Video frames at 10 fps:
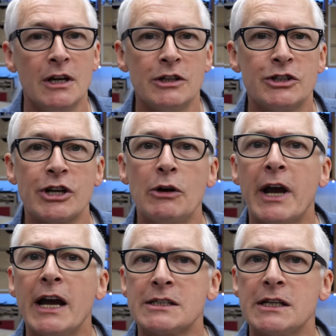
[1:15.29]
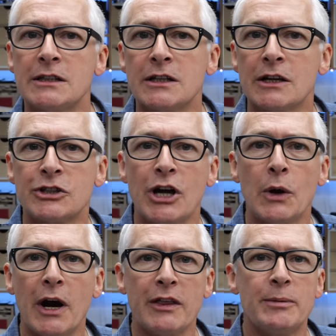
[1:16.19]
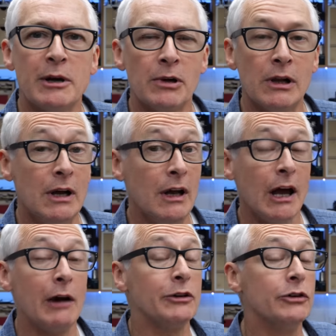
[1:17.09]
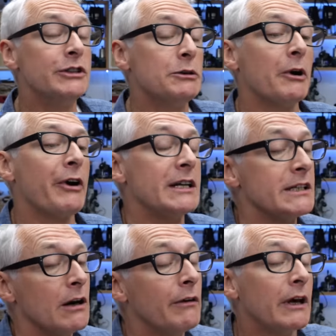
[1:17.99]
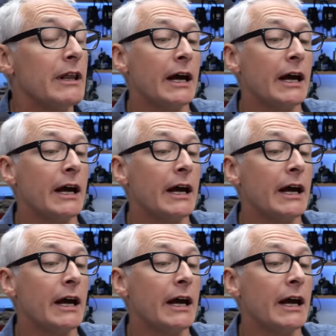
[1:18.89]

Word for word: showcase it, to show other people how good you are at it. On the other